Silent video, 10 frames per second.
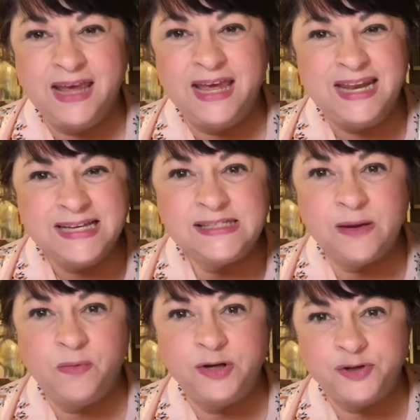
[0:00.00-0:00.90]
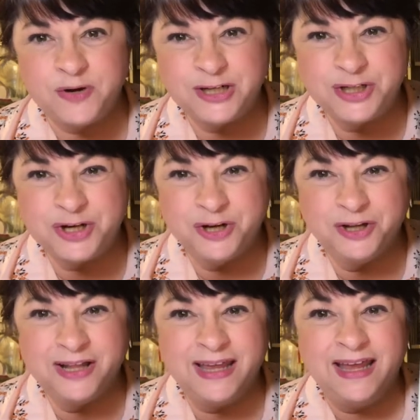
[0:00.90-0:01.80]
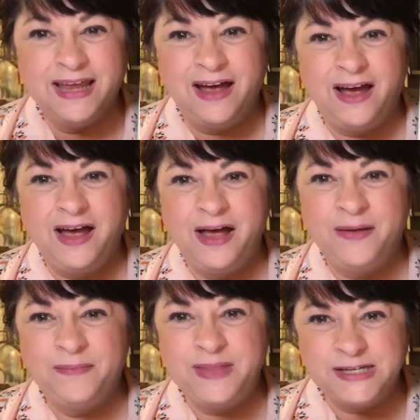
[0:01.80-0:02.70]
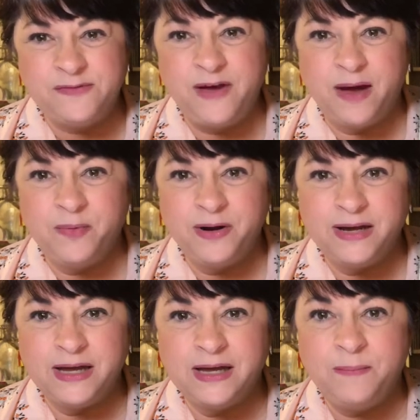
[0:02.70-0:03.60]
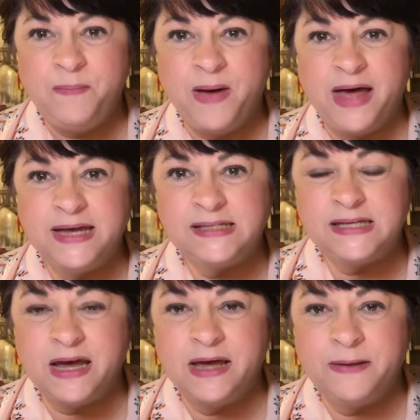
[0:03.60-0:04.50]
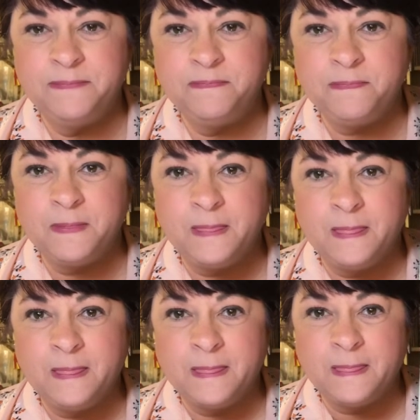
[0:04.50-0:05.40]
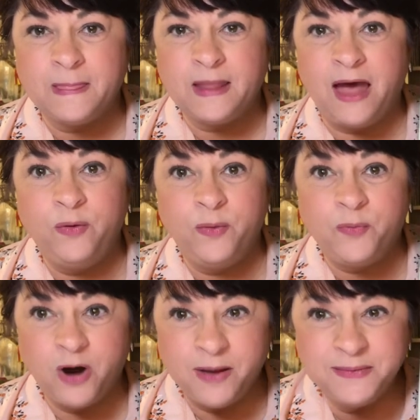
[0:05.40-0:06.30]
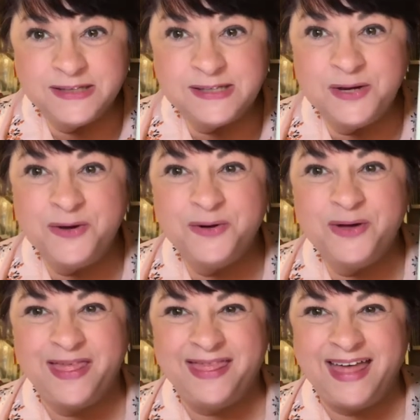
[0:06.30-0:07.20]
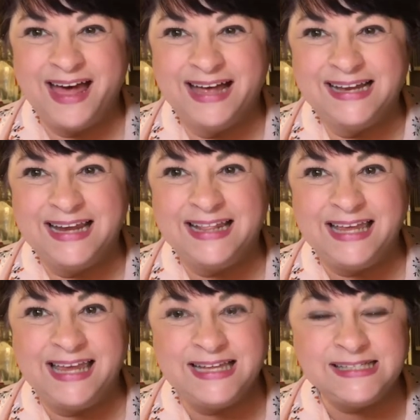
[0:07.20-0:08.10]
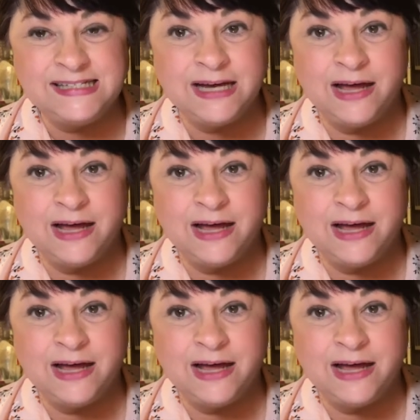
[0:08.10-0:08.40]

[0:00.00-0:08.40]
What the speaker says: It is somewhat directional, this fabric, but I will promise you that in the kits to